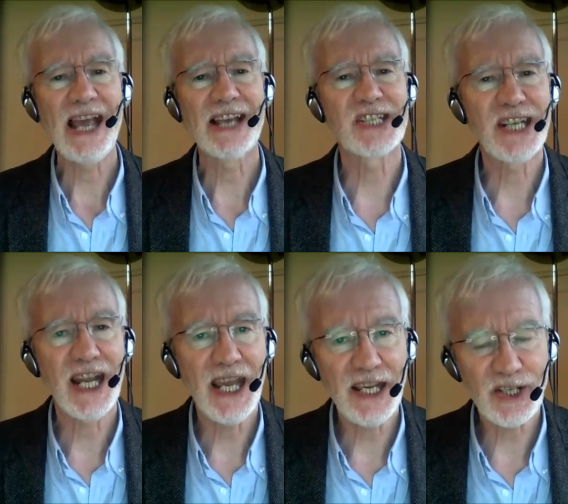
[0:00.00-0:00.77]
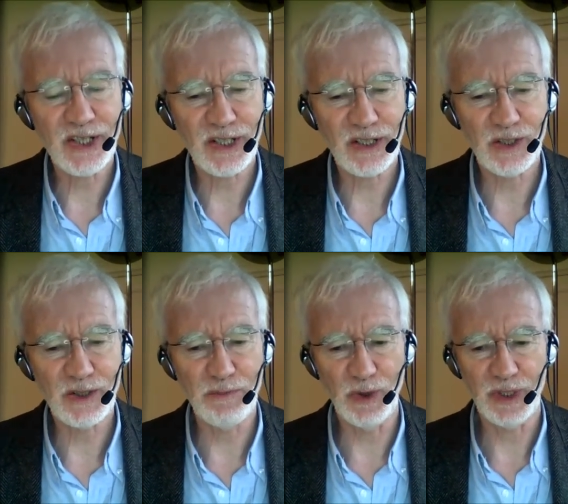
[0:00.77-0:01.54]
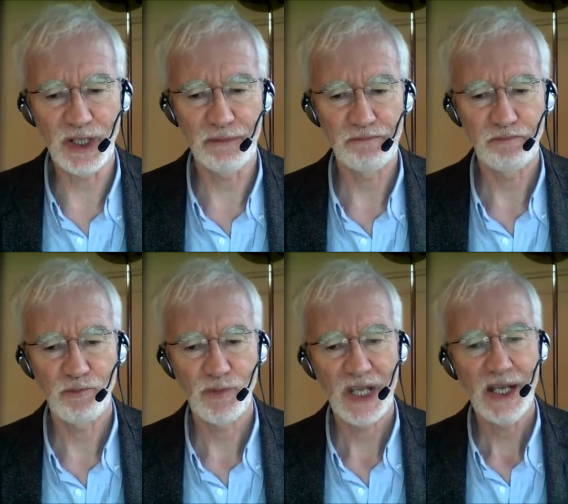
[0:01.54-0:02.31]
as an ex-smoker,
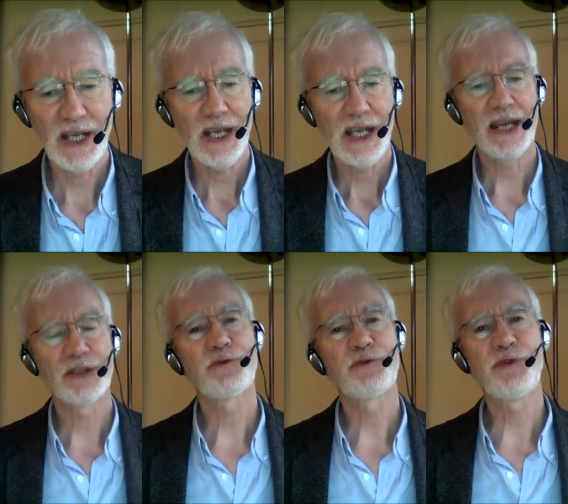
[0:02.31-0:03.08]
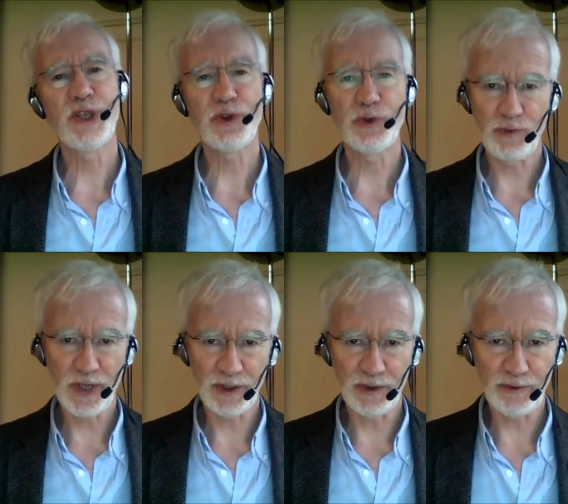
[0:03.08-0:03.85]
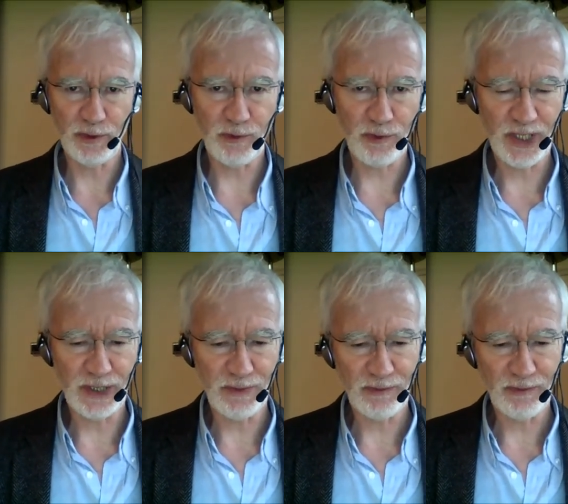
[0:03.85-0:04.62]
and to feel the wonderful
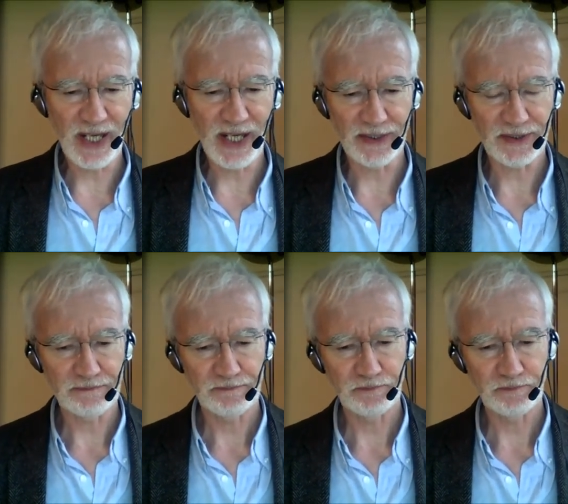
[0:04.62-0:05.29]
freedom of that.